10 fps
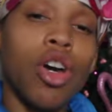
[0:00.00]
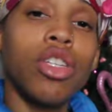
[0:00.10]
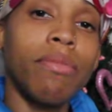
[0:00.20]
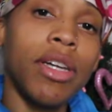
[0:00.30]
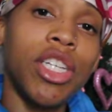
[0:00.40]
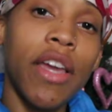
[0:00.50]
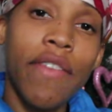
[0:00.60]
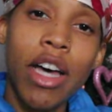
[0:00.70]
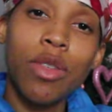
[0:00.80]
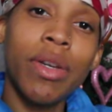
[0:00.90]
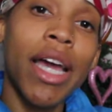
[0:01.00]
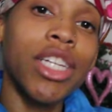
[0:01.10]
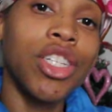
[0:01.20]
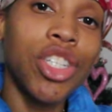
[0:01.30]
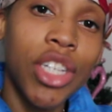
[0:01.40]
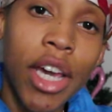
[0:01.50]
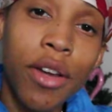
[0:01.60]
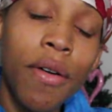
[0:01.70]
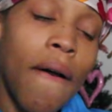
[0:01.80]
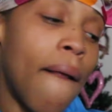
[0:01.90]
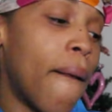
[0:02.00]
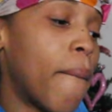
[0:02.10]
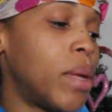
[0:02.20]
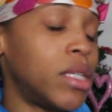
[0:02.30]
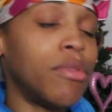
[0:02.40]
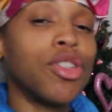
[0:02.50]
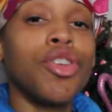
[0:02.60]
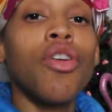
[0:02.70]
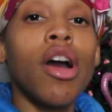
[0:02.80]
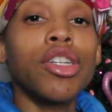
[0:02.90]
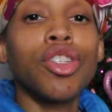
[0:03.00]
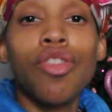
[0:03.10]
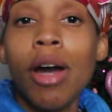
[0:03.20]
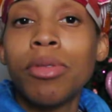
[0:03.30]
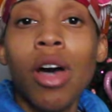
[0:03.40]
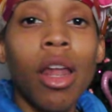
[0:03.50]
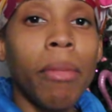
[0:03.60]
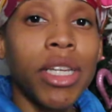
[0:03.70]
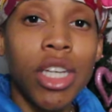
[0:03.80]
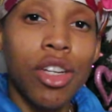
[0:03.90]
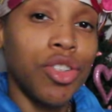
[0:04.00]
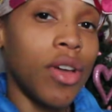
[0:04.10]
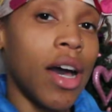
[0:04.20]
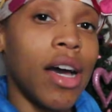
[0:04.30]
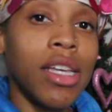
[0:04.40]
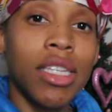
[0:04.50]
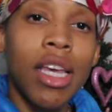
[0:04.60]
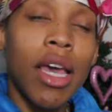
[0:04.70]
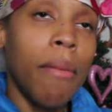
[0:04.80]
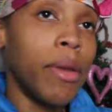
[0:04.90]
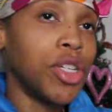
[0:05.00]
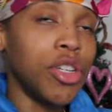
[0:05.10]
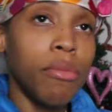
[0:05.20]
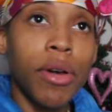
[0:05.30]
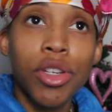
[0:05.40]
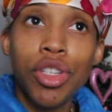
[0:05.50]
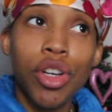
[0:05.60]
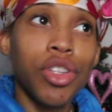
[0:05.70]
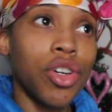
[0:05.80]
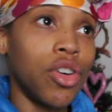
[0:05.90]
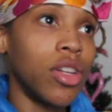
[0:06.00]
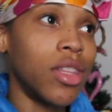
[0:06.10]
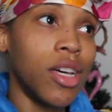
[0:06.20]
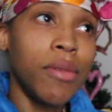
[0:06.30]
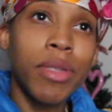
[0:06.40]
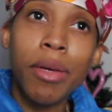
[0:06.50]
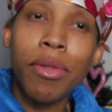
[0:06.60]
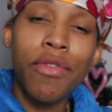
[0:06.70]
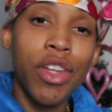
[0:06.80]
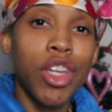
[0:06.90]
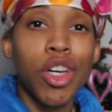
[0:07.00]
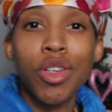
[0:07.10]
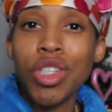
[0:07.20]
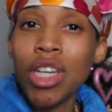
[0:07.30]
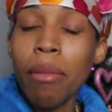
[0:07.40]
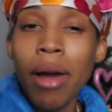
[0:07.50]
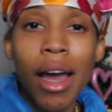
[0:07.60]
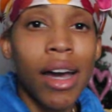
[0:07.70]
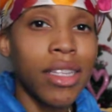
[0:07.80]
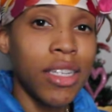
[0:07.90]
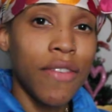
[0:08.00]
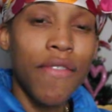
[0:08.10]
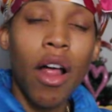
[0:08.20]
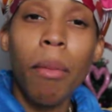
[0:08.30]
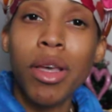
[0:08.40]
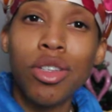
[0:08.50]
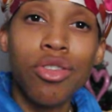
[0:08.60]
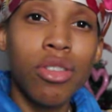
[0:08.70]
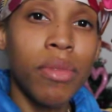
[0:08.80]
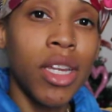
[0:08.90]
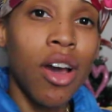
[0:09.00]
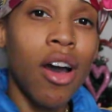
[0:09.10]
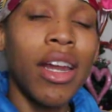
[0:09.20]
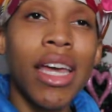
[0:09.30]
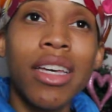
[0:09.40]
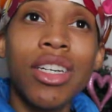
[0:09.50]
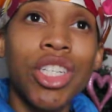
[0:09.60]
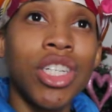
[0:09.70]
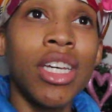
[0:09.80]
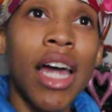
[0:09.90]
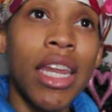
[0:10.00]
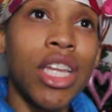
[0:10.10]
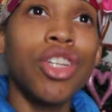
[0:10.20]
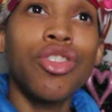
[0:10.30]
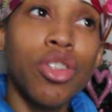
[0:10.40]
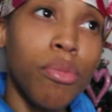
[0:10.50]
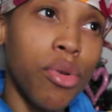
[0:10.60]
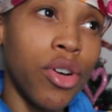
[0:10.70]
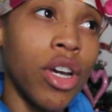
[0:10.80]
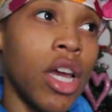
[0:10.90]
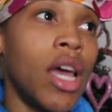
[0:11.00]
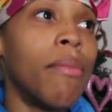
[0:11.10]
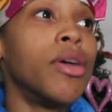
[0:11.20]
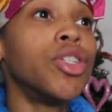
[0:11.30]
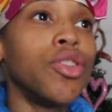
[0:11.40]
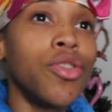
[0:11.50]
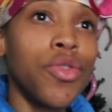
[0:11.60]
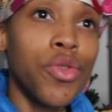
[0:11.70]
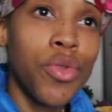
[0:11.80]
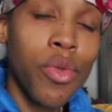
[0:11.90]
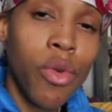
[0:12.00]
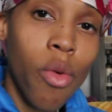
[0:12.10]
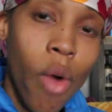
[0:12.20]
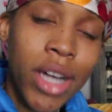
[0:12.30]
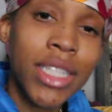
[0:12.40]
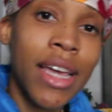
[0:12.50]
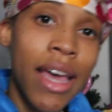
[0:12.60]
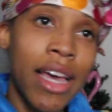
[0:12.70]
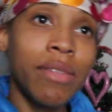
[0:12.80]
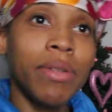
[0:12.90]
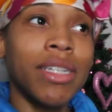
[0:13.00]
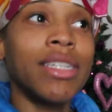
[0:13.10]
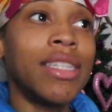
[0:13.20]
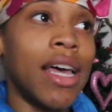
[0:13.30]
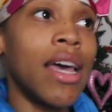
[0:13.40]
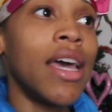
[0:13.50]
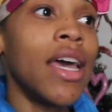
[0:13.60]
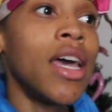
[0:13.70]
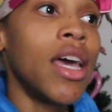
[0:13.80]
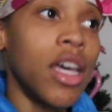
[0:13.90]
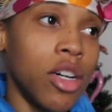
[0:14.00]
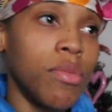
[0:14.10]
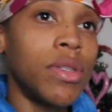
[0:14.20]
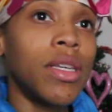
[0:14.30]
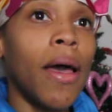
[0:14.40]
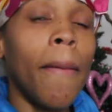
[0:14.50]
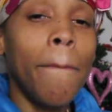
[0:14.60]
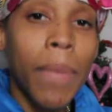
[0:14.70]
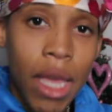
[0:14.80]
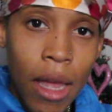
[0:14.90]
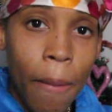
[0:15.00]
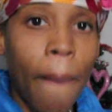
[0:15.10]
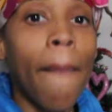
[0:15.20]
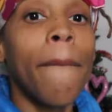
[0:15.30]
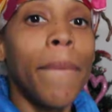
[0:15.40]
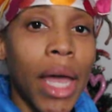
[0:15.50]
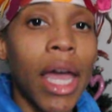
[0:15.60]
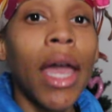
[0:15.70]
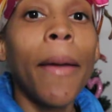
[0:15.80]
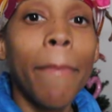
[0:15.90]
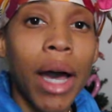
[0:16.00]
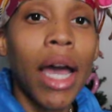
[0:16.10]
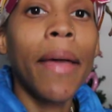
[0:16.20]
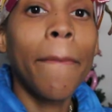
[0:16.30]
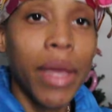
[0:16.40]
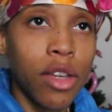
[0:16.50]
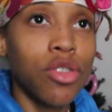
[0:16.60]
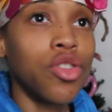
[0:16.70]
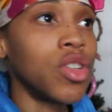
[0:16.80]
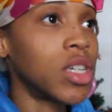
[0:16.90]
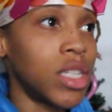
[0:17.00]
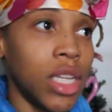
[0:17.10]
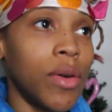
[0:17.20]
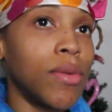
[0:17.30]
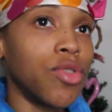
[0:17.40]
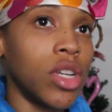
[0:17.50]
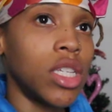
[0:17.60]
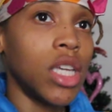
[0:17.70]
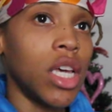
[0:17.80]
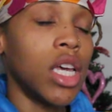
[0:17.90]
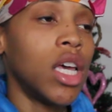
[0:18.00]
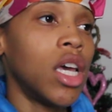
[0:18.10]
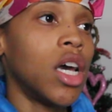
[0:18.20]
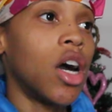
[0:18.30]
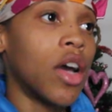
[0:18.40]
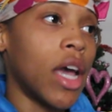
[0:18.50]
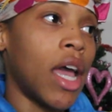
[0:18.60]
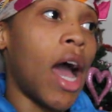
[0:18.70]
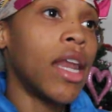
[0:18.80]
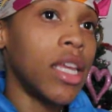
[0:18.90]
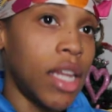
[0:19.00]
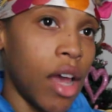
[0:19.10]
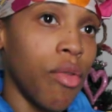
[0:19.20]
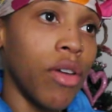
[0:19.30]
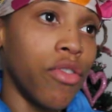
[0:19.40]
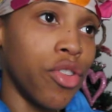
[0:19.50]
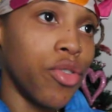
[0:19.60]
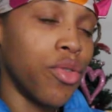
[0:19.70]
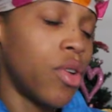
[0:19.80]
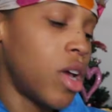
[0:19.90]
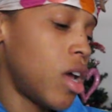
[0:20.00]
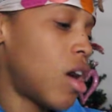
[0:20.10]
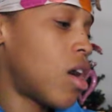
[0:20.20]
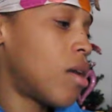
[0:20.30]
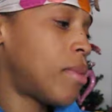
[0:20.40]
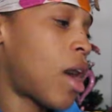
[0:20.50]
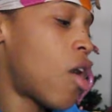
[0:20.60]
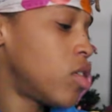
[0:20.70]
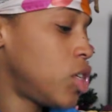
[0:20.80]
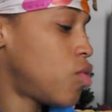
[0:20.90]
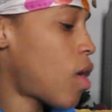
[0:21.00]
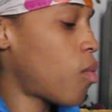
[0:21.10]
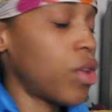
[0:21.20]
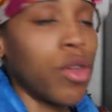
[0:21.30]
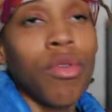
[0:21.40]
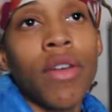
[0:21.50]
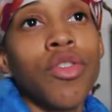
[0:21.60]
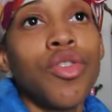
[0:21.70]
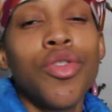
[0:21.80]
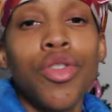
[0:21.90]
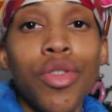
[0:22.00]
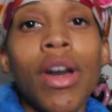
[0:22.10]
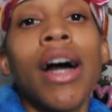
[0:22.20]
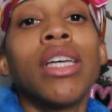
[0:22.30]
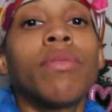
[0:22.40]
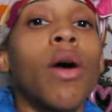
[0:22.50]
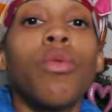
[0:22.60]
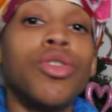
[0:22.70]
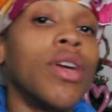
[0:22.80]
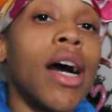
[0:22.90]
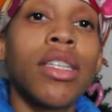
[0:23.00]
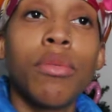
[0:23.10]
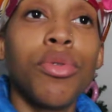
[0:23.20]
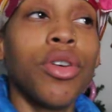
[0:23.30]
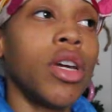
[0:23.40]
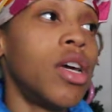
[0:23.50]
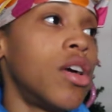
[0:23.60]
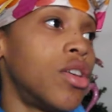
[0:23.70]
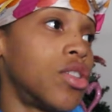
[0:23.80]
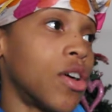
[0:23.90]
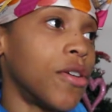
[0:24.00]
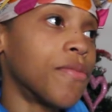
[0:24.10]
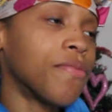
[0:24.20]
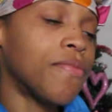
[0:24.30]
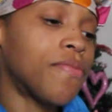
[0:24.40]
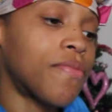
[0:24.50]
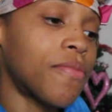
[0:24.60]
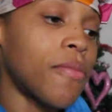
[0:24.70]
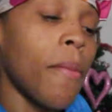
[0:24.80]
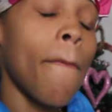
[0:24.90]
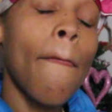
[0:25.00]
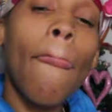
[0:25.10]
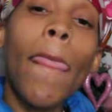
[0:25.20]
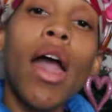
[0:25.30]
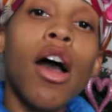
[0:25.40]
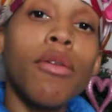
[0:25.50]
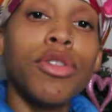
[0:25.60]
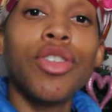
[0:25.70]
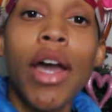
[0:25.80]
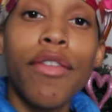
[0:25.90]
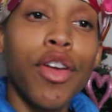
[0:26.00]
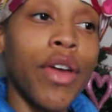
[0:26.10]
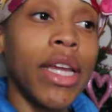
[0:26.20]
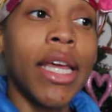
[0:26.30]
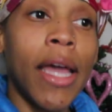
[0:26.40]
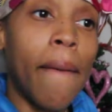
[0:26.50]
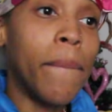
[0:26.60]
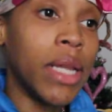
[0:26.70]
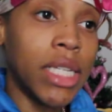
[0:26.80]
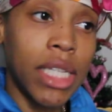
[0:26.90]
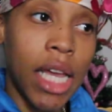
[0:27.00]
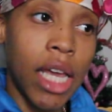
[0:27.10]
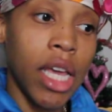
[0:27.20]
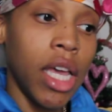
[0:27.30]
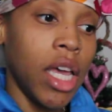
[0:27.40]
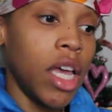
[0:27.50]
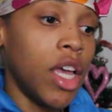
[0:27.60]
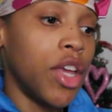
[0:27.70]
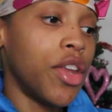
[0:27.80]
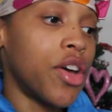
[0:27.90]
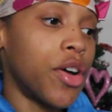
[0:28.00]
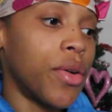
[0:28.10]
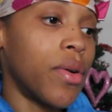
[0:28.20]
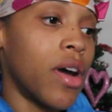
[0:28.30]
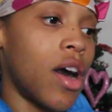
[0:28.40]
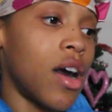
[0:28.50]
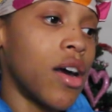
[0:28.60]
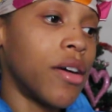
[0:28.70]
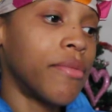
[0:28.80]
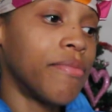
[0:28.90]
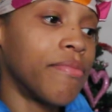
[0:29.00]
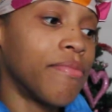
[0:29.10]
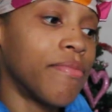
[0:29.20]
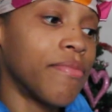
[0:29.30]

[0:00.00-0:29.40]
you go to my J VibZ Reactions channel please make sure you are subscribed to all of my channels you guys make sure your bell is turned on thumbs up the video share my content follow my social media all that good shit i need your support make sure you wash the ass because that helps me pay my bills do you understand what i'm trying to say okay i need that revenue um, not only do i want the revenue you guys but i want you guys support so i hope that you're having a great day a blessed day you know um,